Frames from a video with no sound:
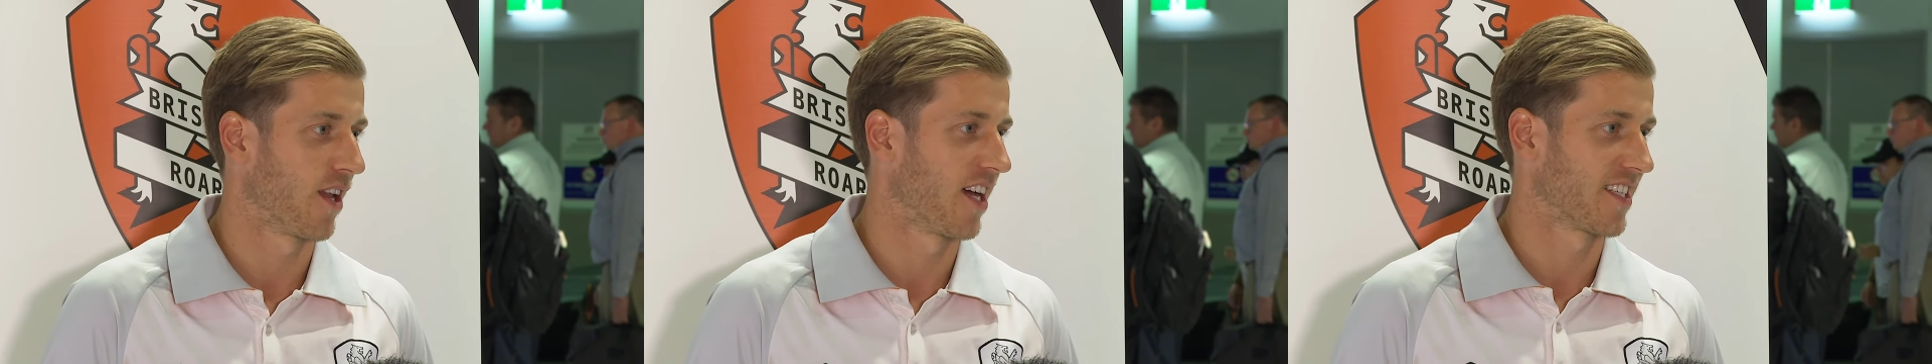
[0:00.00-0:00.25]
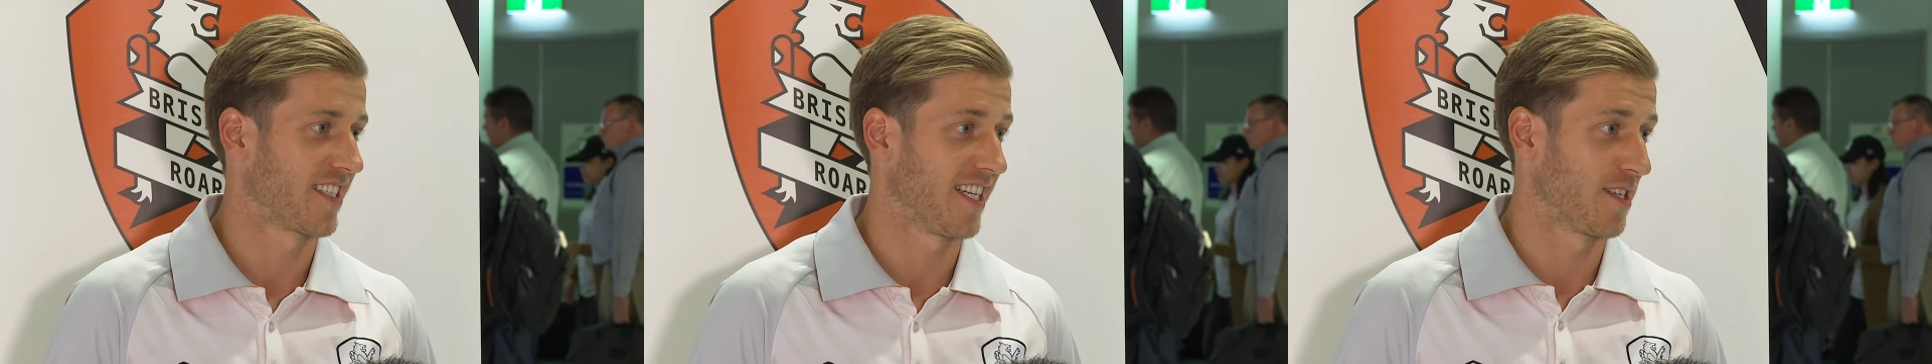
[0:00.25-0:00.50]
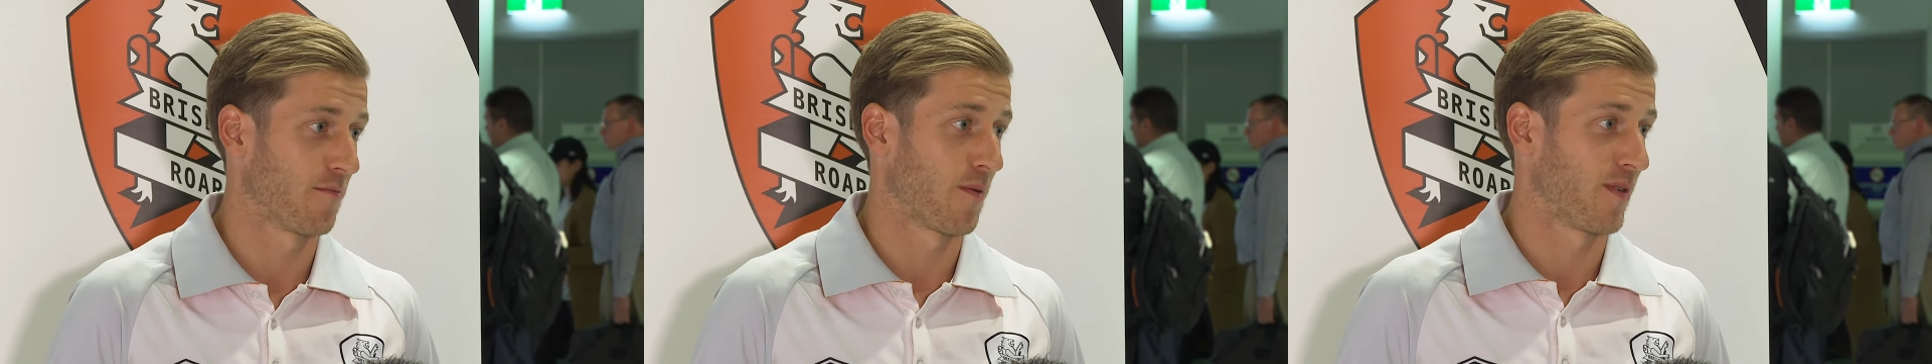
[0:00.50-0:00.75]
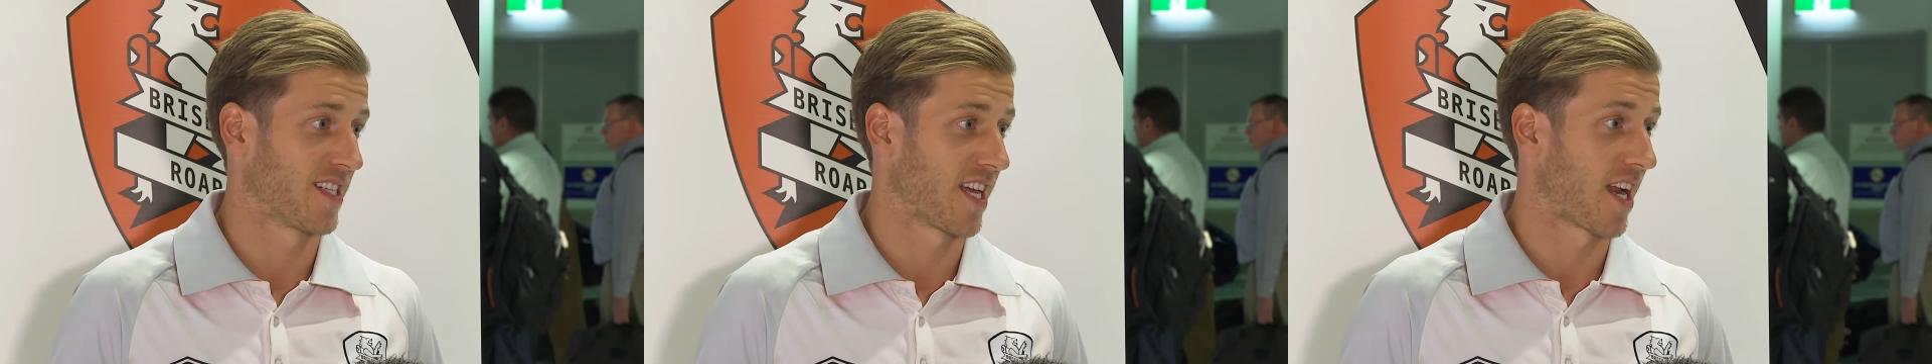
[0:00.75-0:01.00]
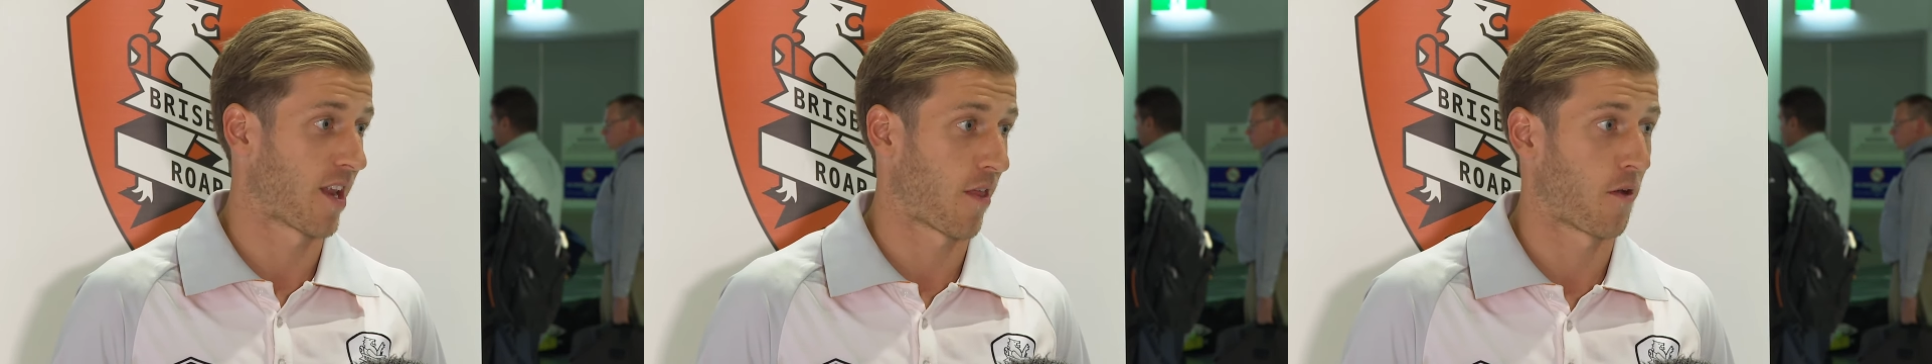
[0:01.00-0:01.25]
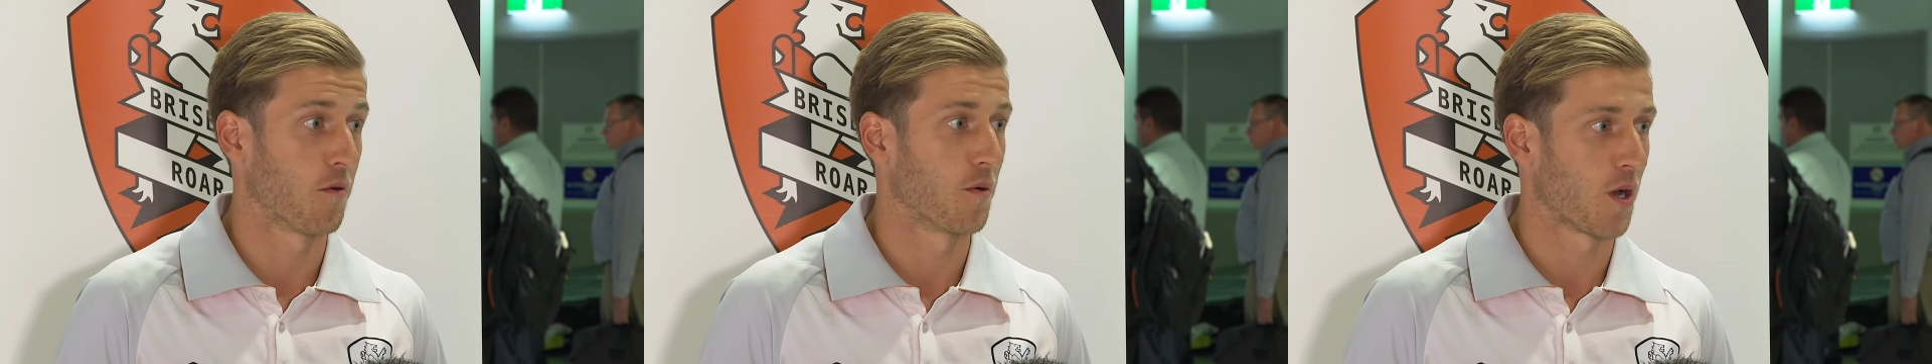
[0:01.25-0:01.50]
Last season when we started, I
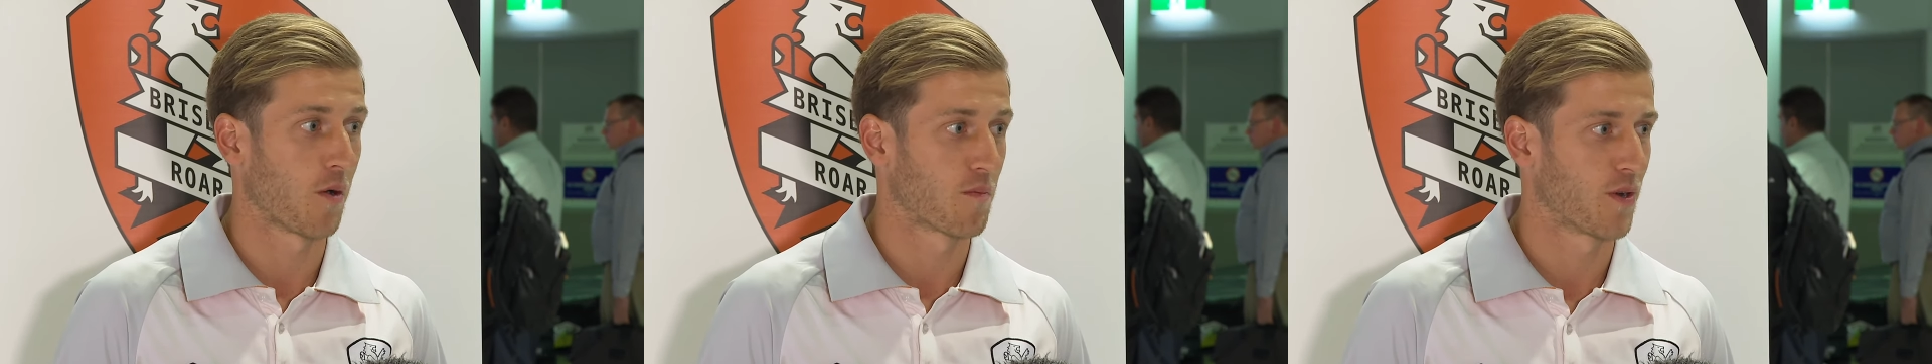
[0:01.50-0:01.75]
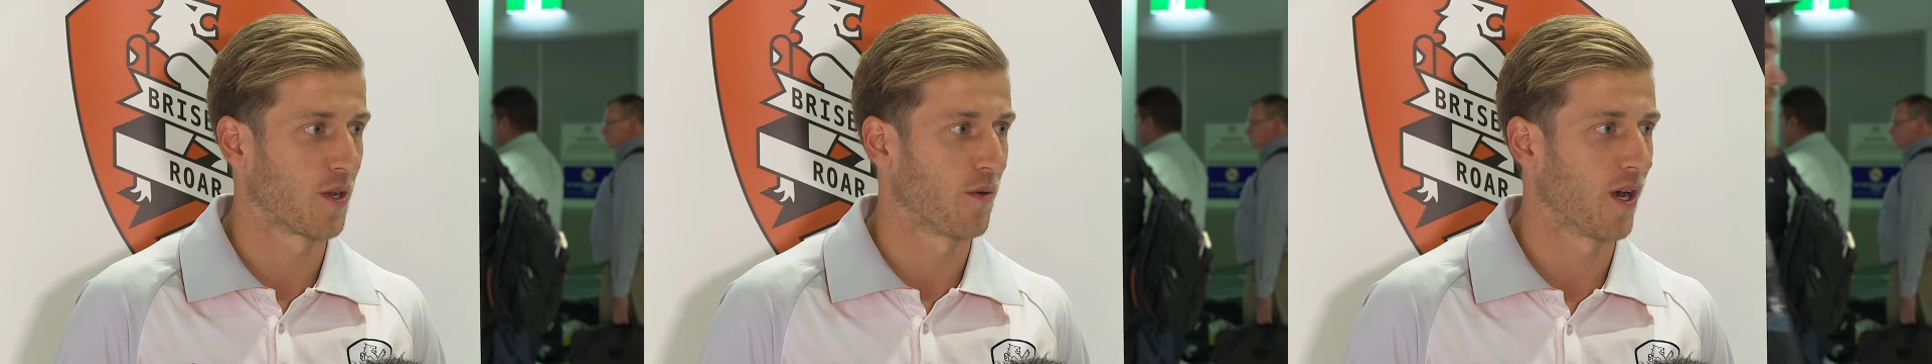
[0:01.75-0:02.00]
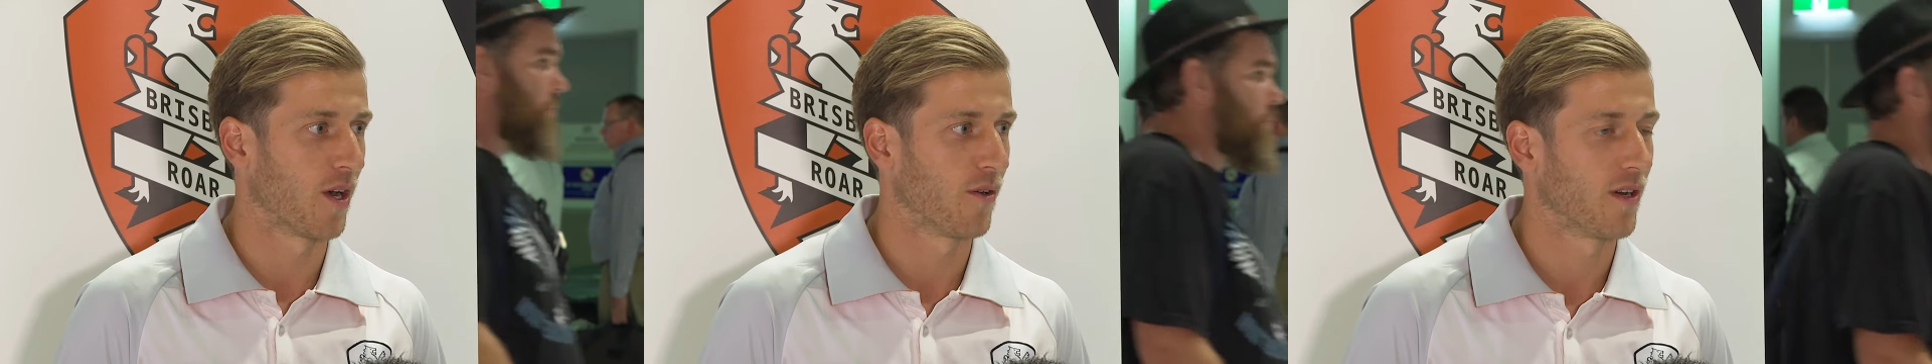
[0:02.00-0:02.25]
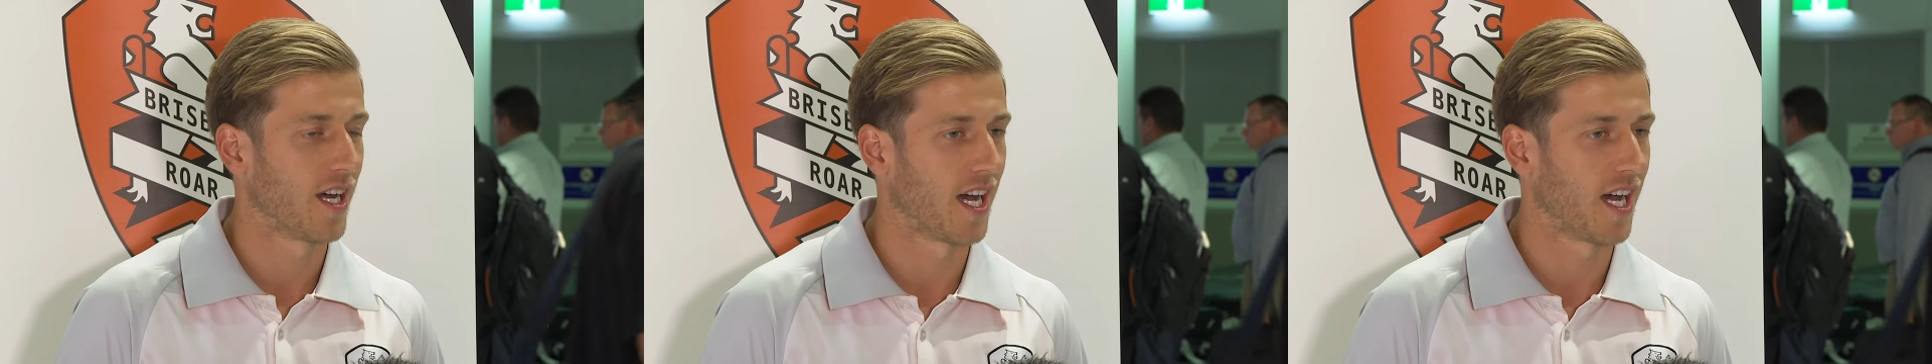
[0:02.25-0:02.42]
thought we were going pretty well.